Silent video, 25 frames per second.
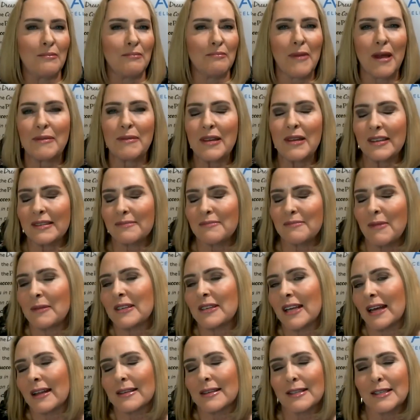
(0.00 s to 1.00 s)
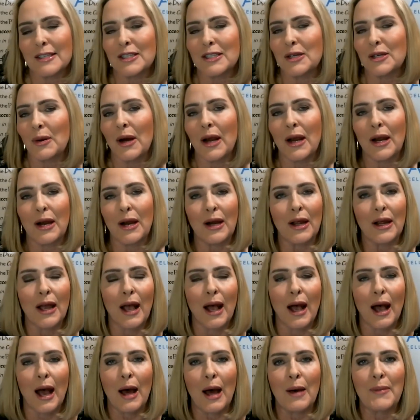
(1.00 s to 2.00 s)
Maybe tell us a story
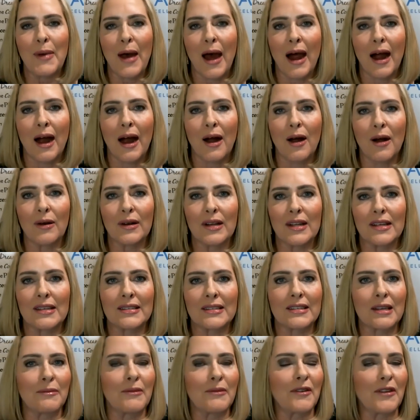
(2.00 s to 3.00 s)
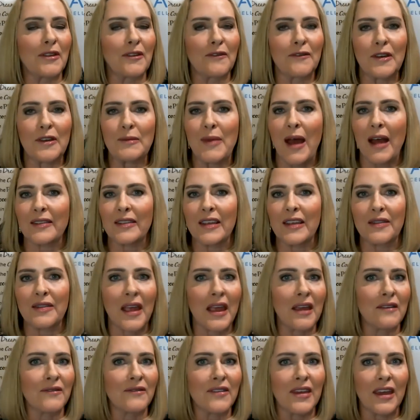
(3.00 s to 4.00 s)
about some of the feedback that
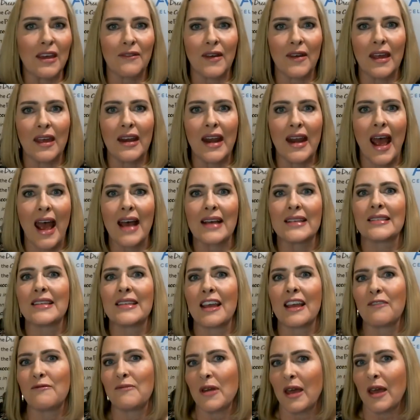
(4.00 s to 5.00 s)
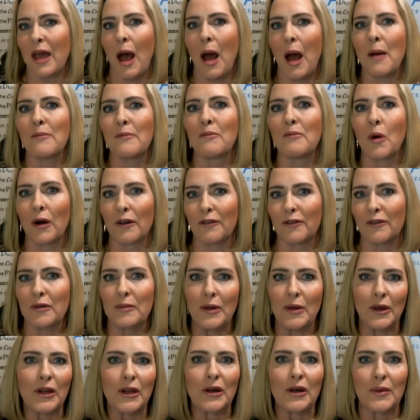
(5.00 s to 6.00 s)
they've given as they've become more
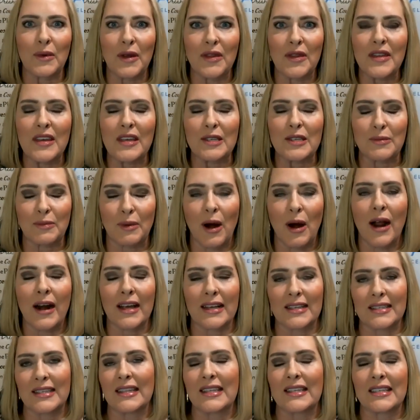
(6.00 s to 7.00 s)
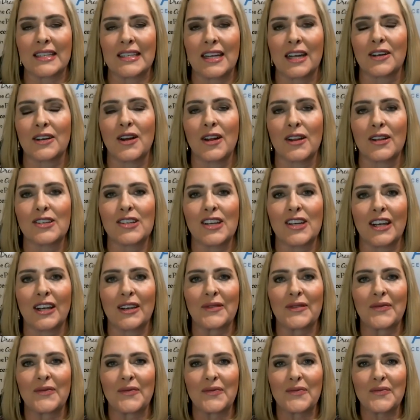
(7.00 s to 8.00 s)
familiar with these products and this
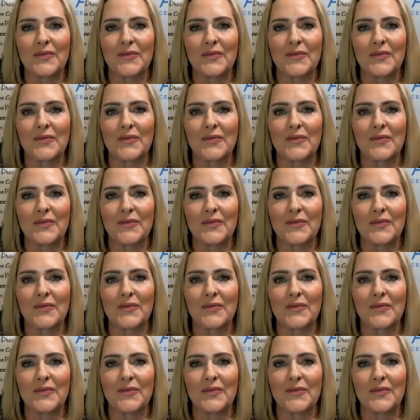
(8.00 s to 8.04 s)
technology.